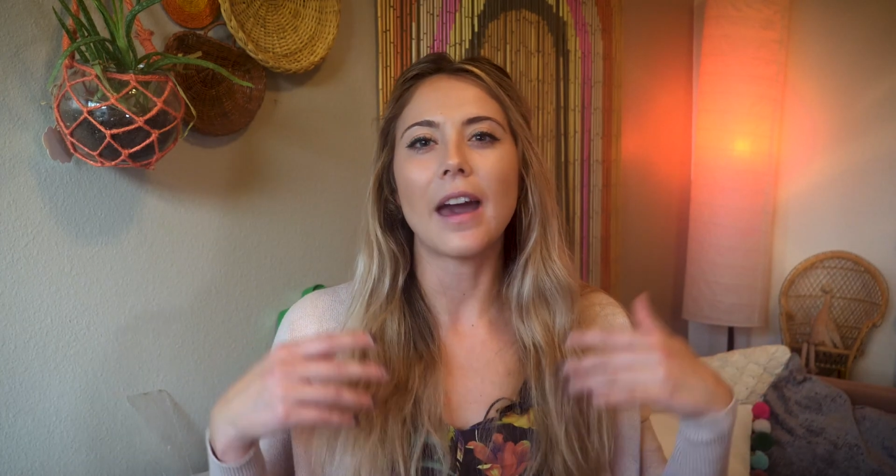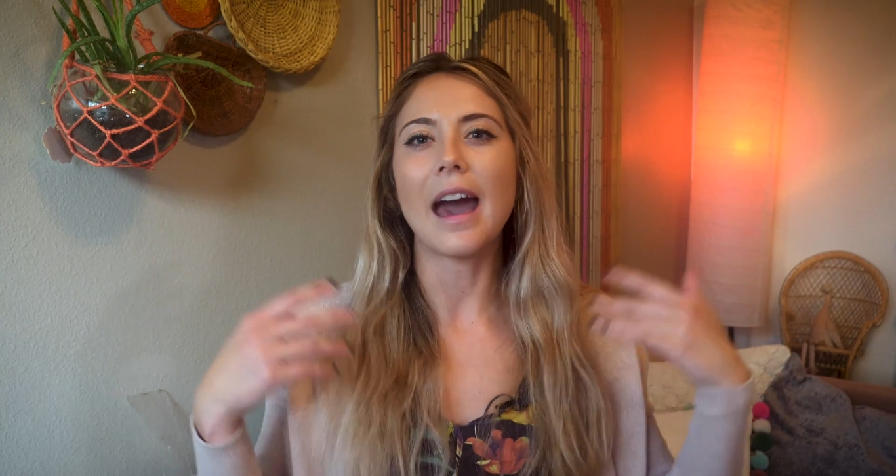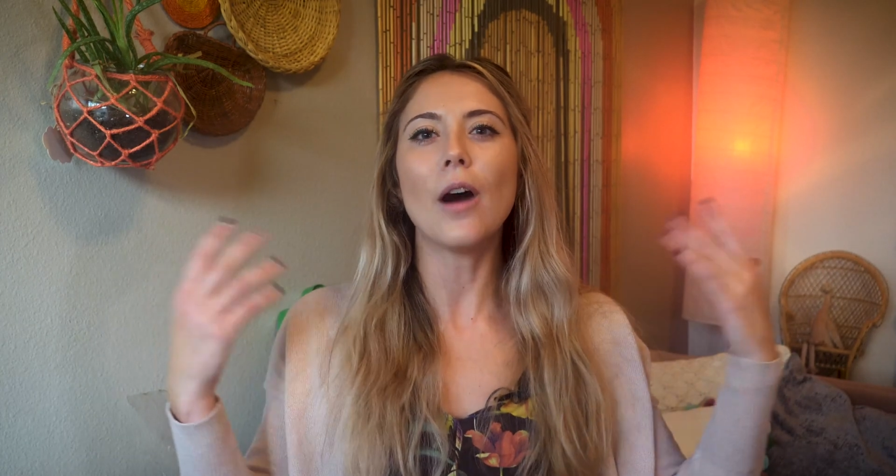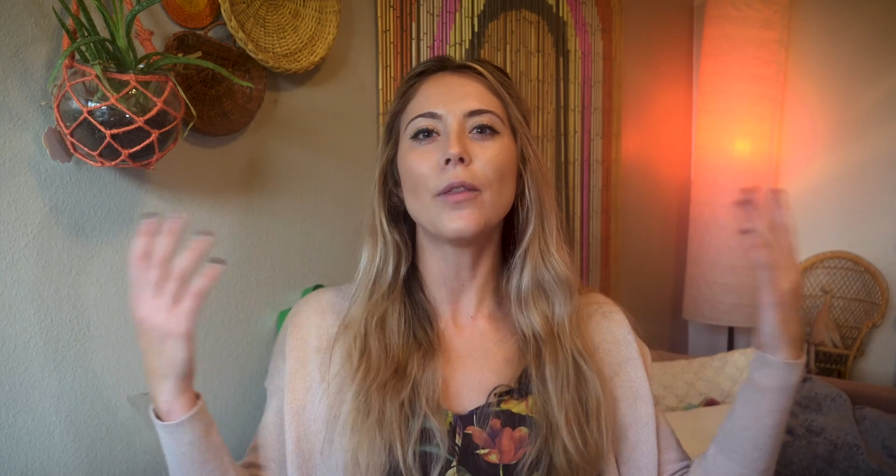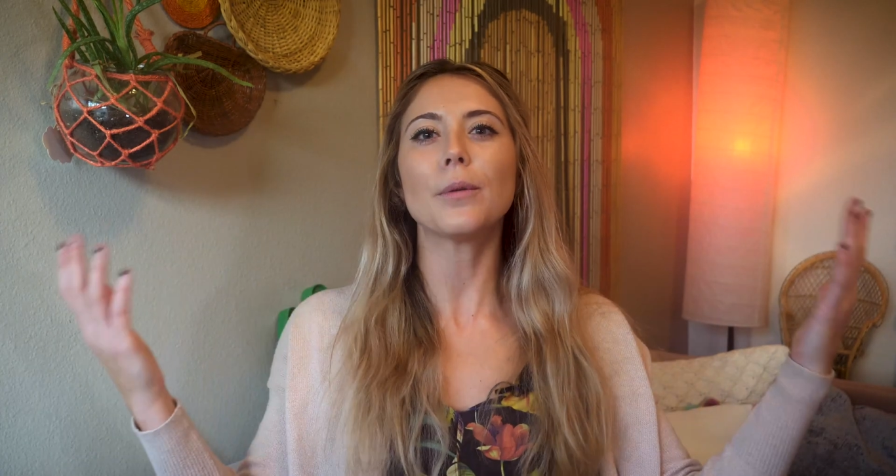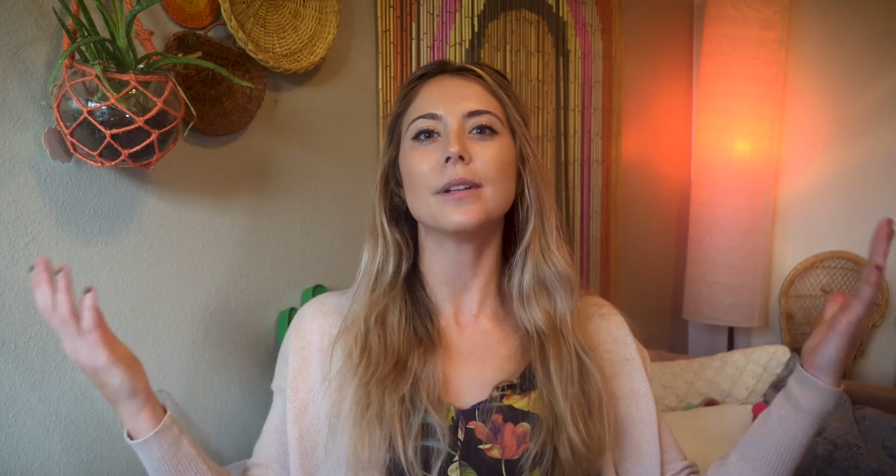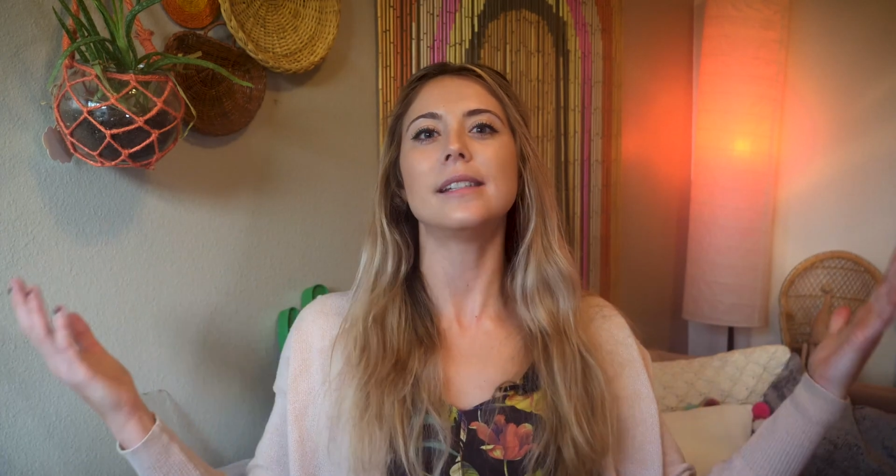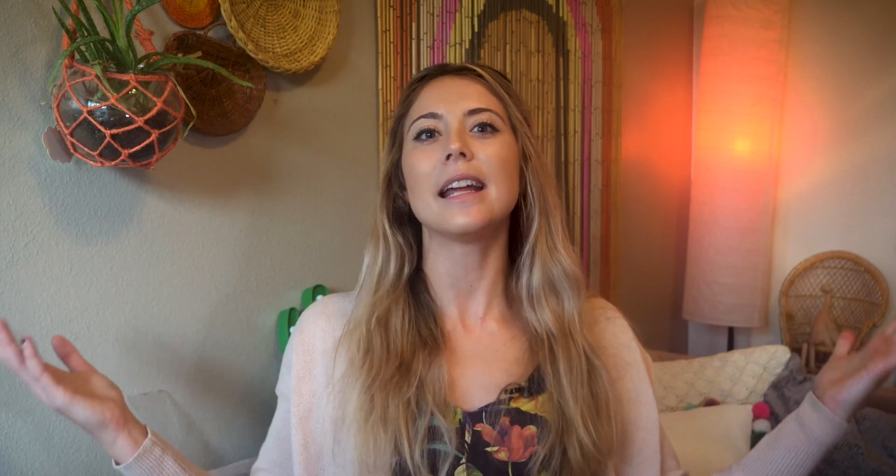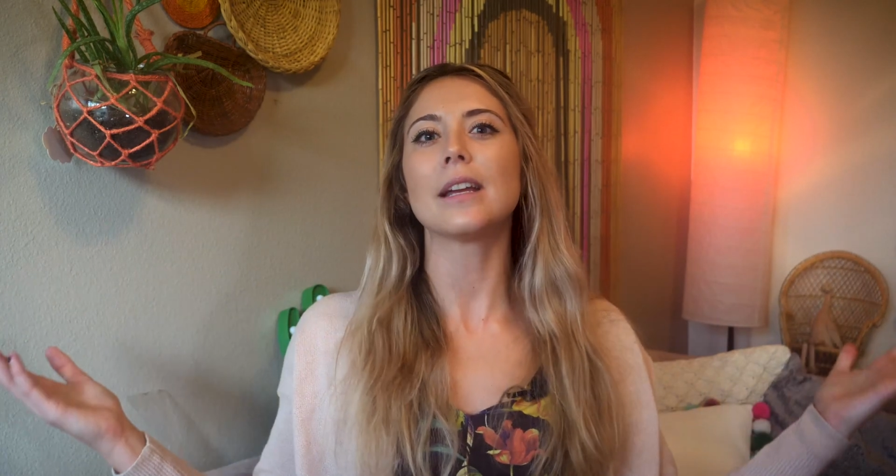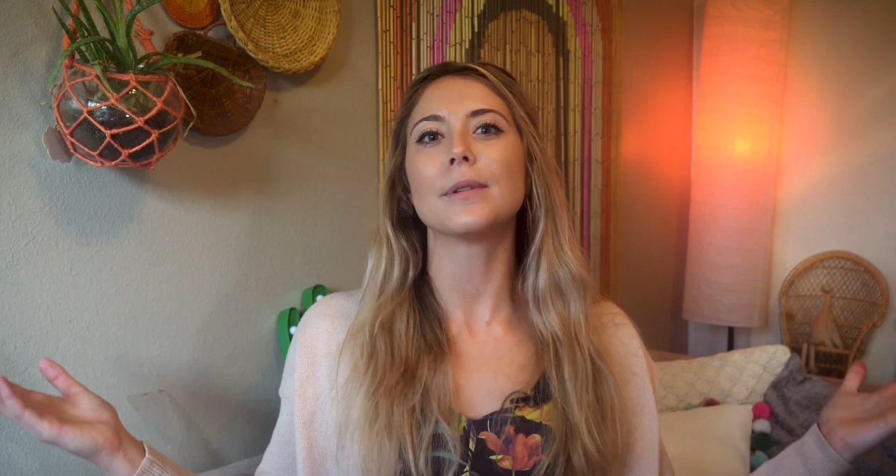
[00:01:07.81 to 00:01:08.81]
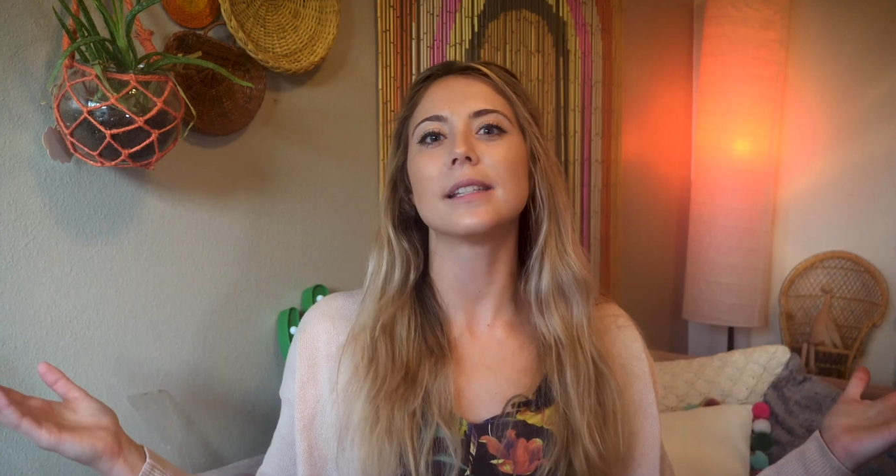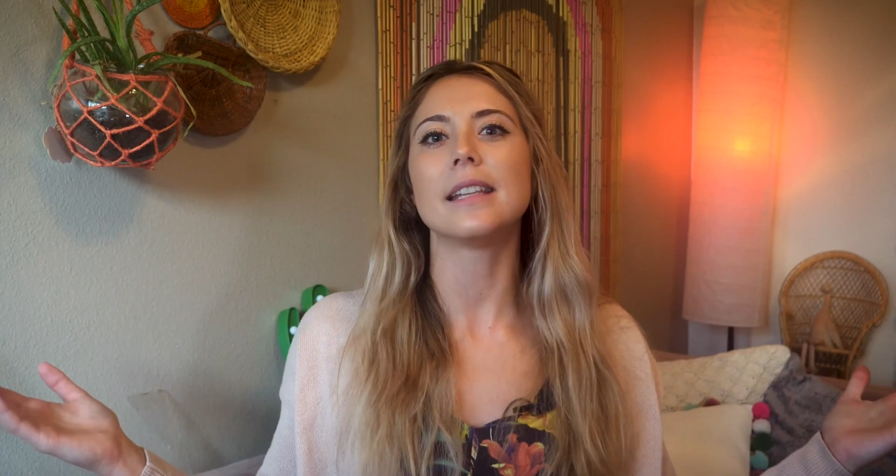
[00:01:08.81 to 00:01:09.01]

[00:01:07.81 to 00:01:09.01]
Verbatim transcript: how they were saying it was